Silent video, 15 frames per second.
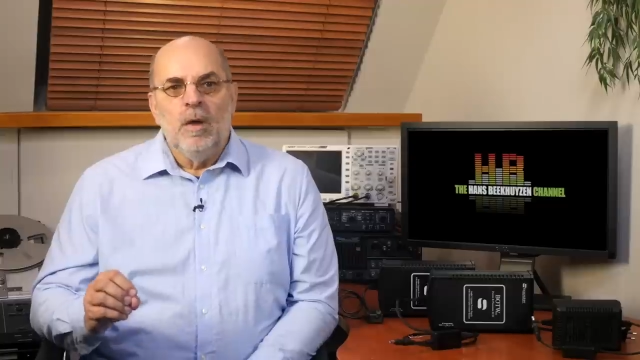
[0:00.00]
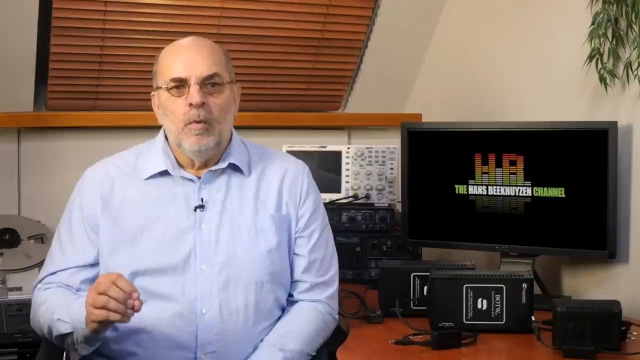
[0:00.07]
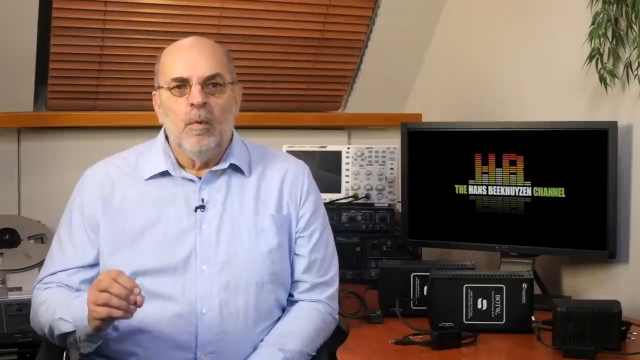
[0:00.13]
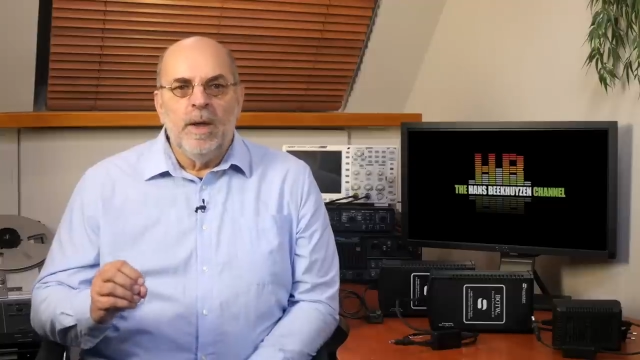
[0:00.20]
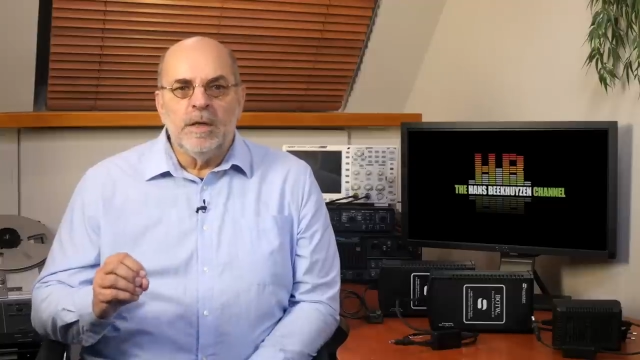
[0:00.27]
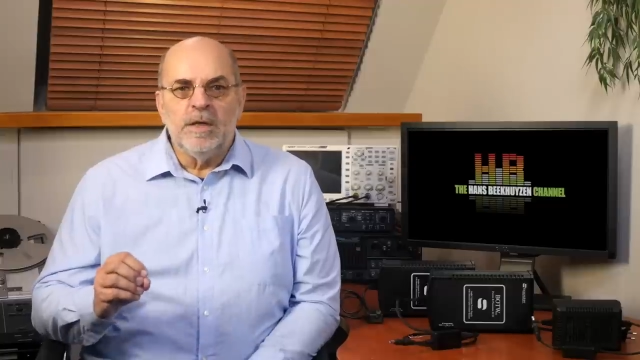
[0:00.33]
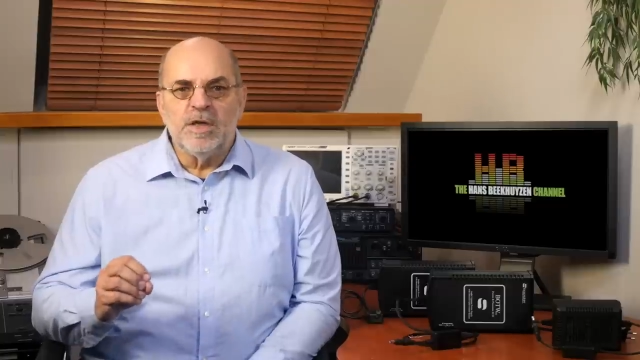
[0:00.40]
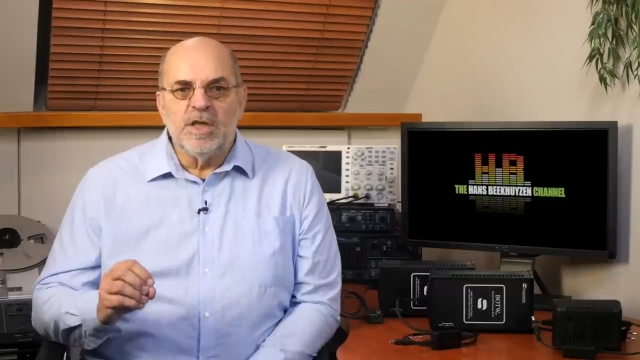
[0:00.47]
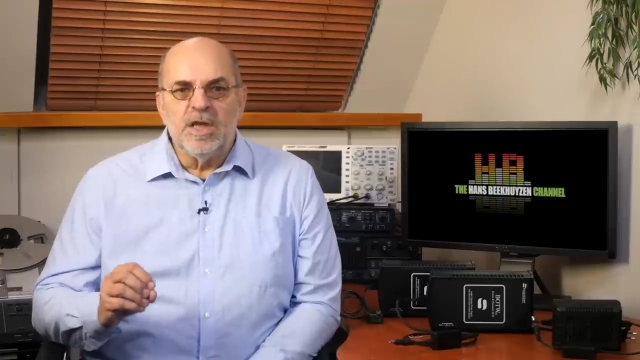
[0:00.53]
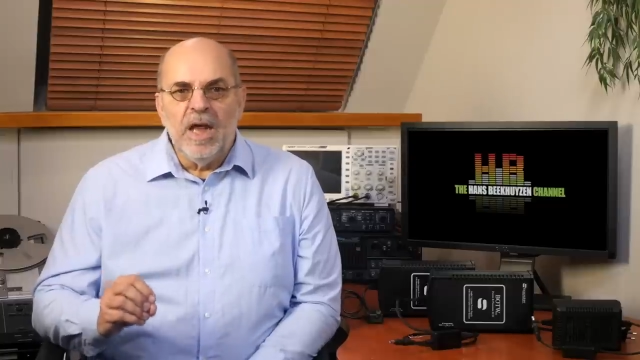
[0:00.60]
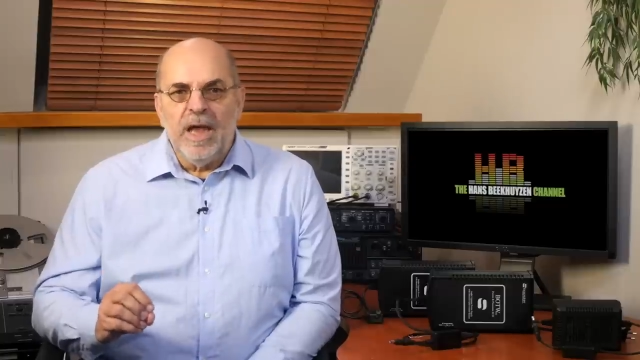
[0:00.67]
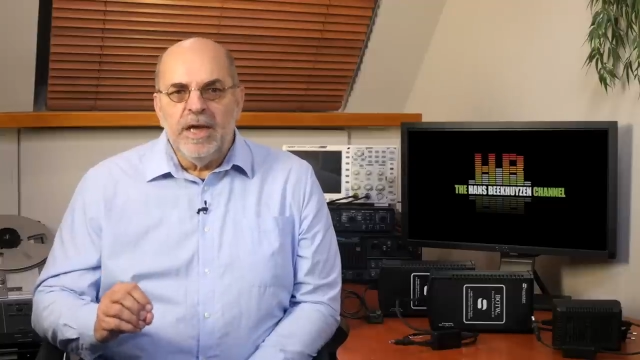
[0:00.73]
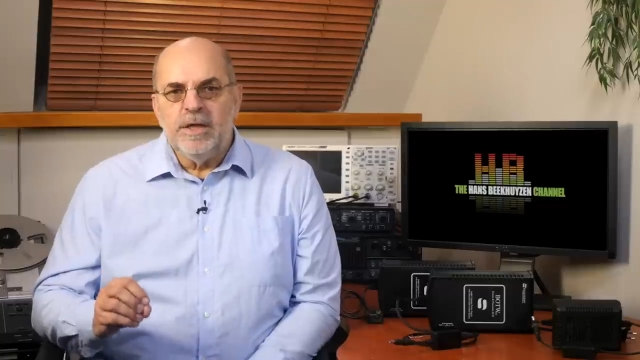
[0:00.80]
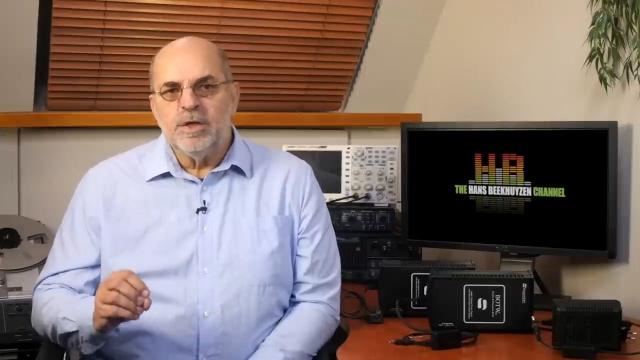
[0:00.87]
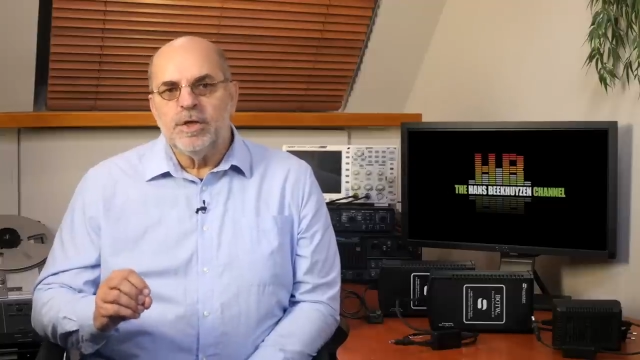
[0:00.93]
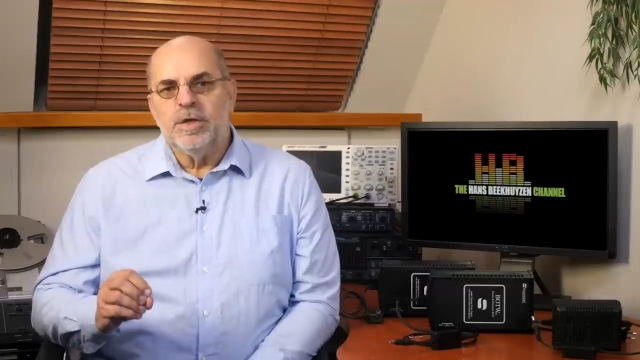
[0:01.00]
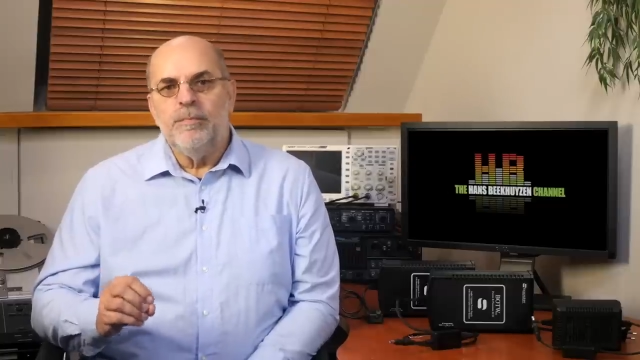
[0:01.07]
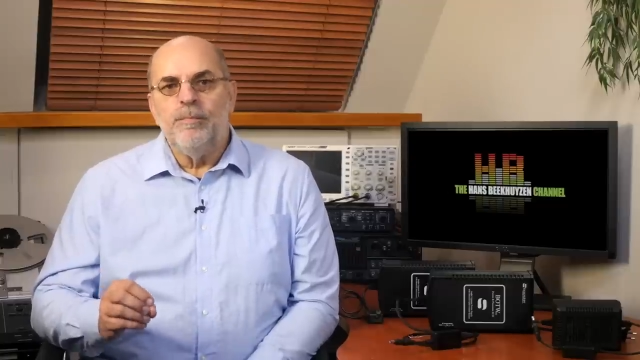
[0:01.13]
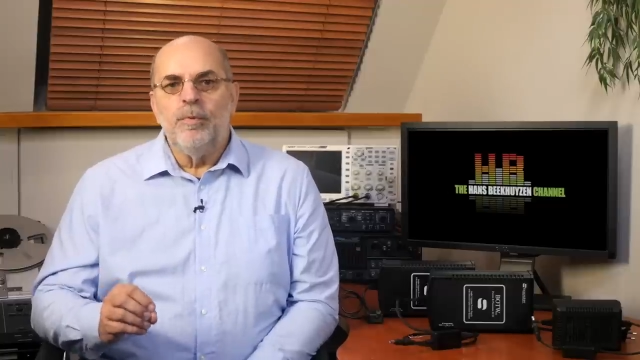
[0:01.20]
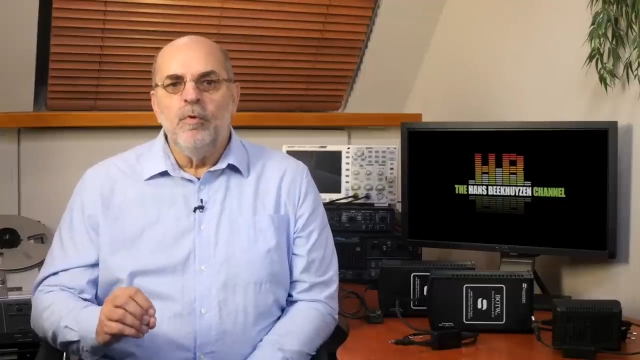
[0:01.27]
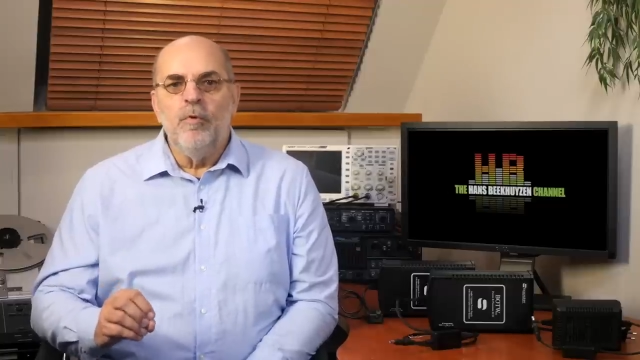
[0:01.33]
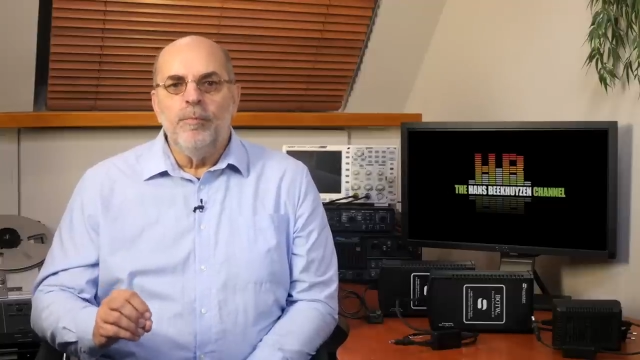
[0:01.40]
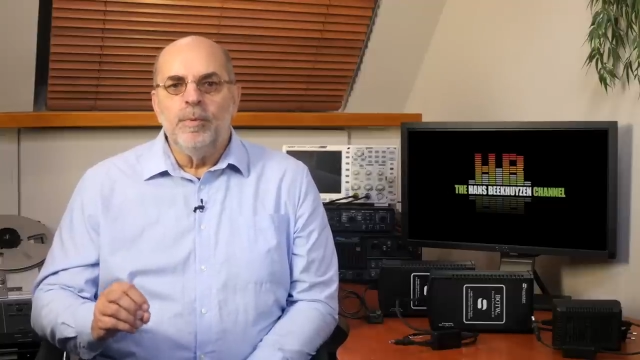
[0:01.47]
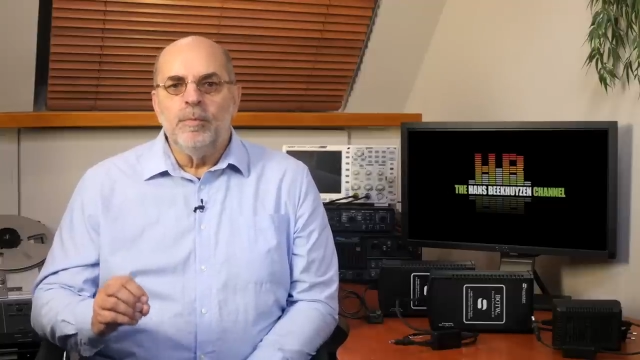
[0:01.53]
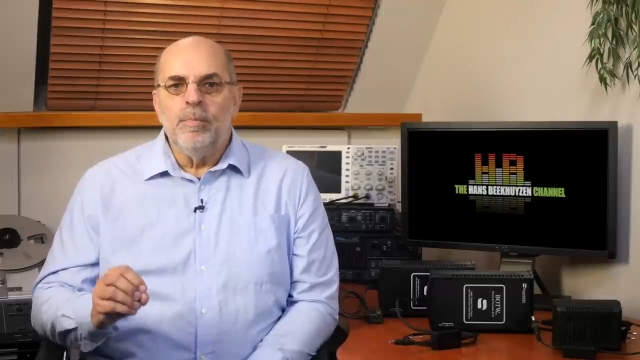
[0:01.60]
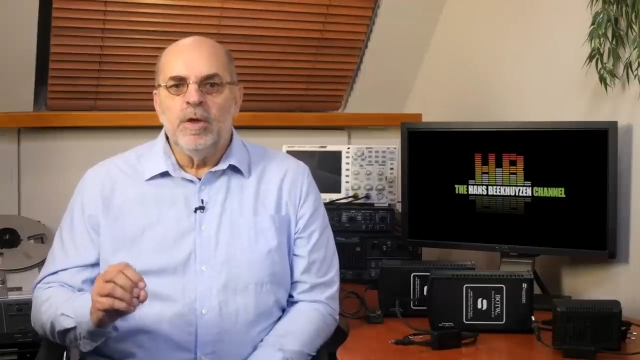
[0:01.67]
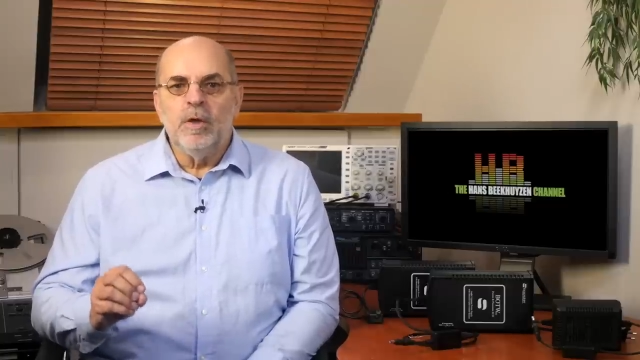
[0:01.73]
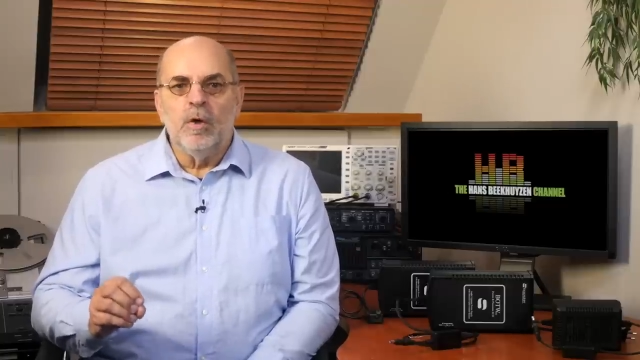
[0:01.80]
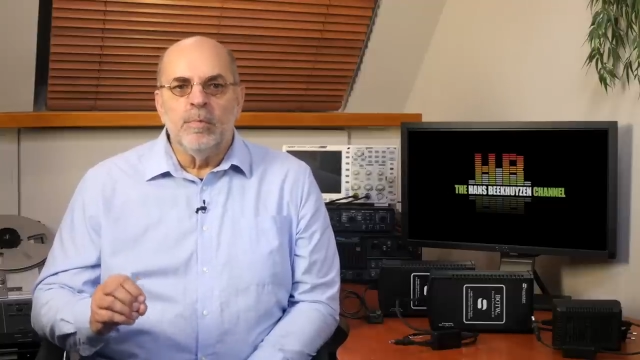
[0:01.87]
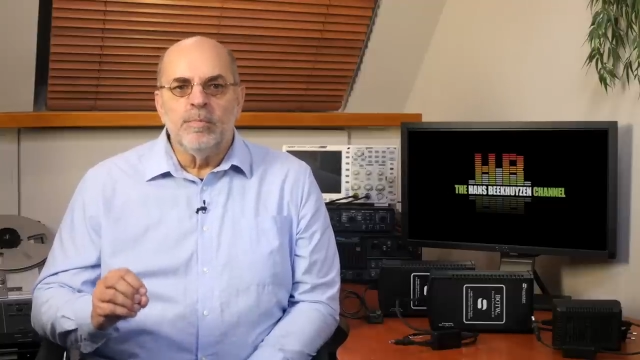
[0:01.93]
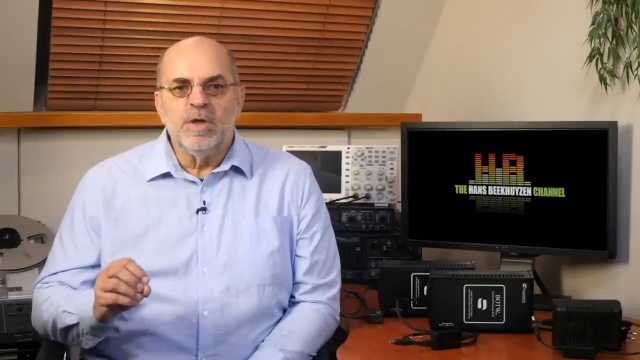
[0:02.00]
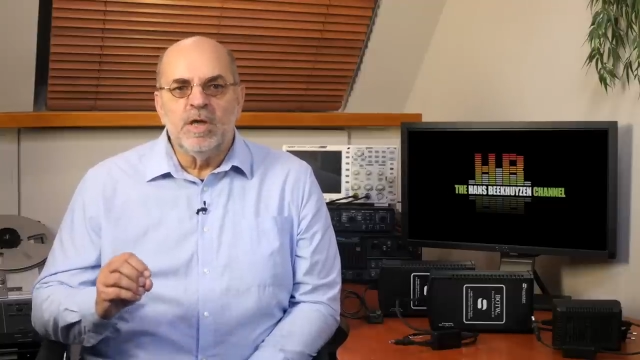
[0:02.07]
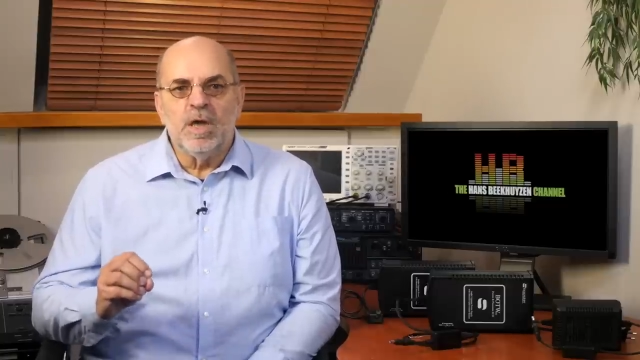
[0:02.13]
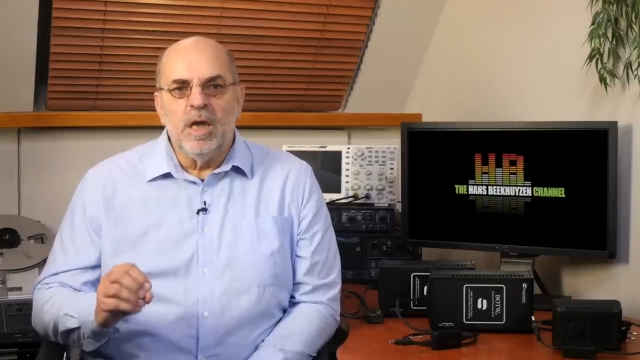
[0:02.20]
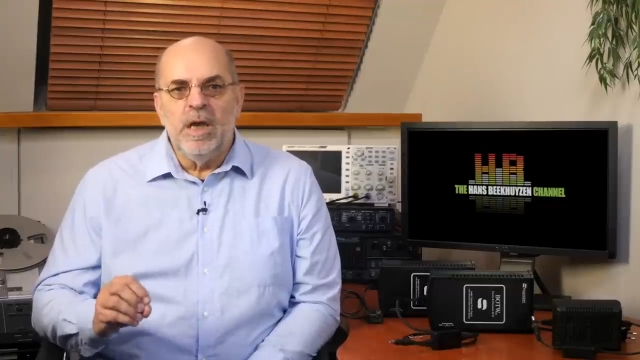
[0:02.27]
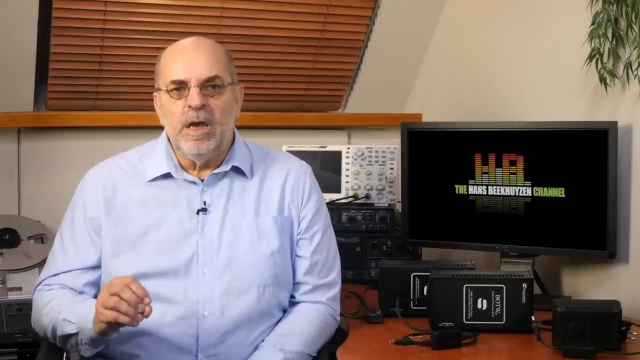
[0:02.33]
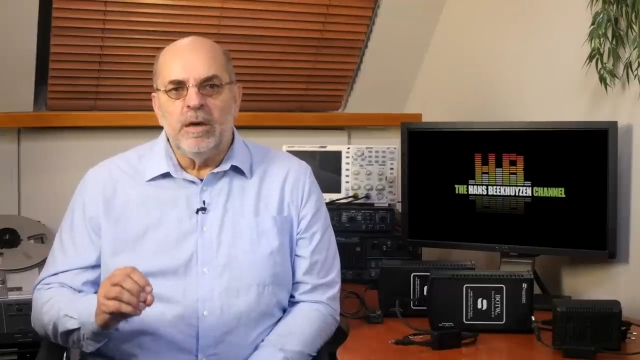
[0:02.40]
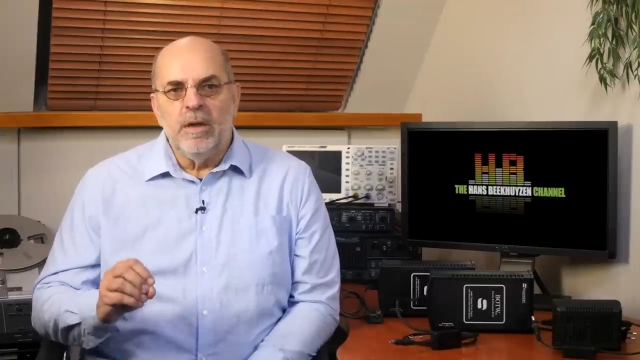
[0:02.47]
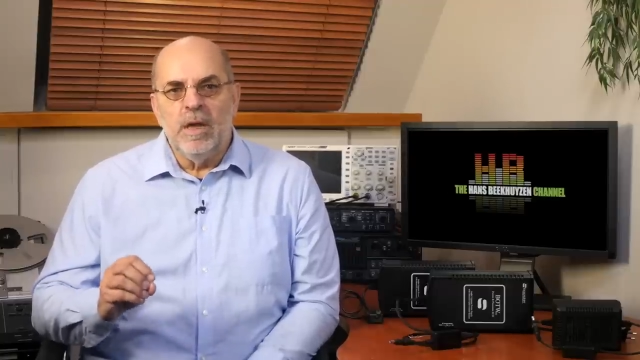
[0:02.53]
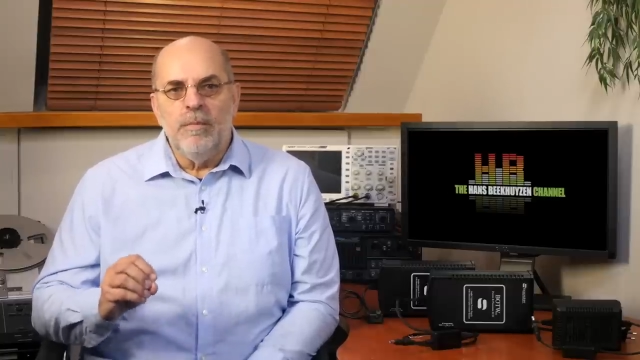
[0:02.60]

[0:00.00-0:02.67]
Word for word: where the slightest improvement becomes clear